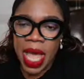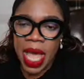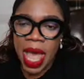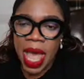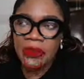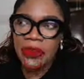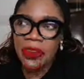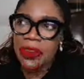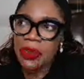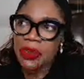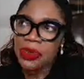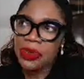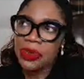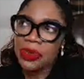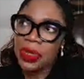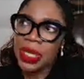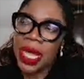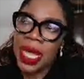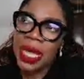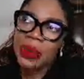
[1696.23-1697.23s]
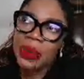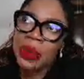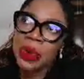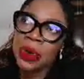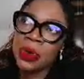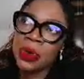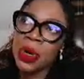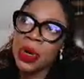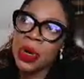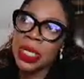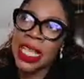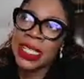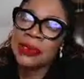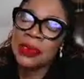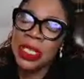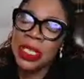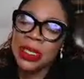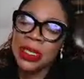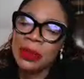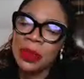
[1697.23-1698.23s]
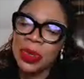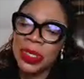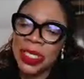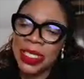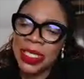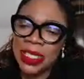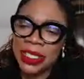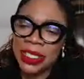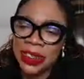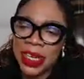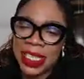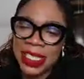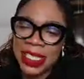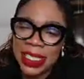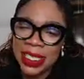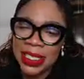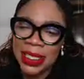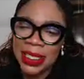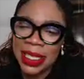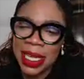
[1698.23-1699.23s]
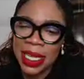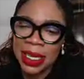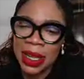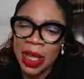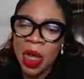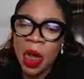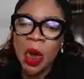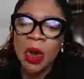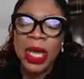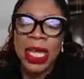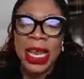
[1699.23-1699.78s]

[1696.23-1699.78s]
Have you, like, what has been the most interesting thing?